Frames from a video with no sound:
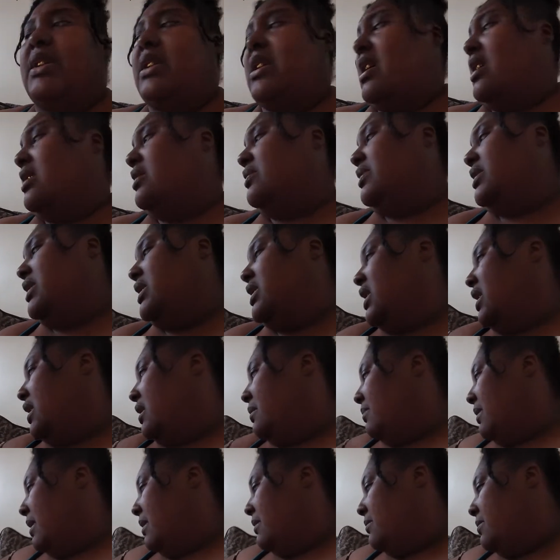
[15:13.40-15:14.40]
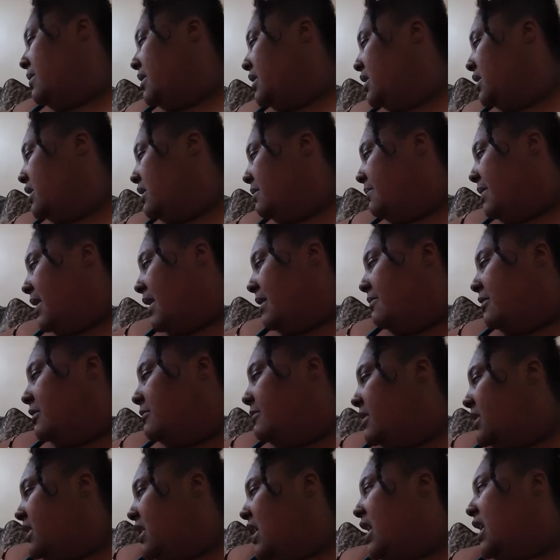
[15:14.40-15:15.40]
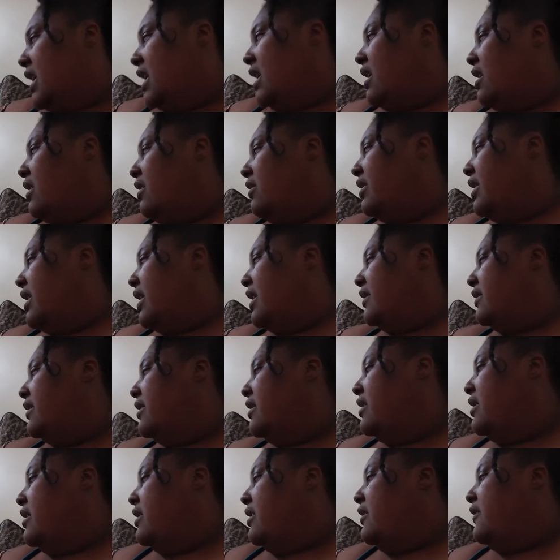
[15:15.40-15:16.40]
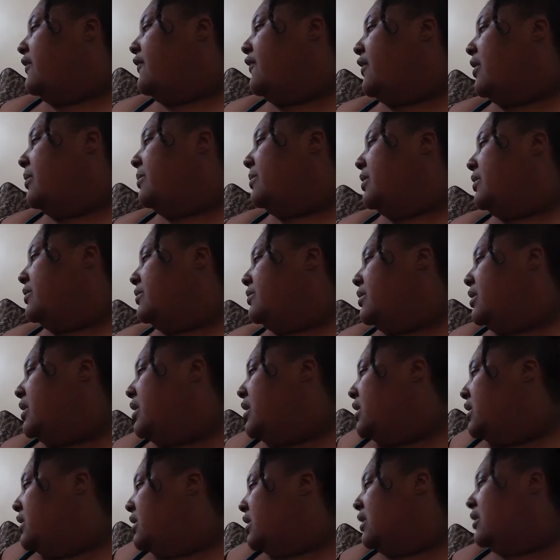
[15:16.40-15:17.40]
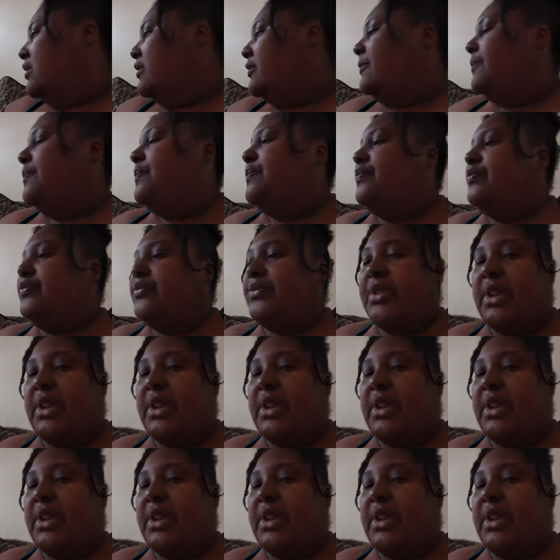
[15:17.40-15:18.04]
the doctor was saying. The babies be taking all that from you. So...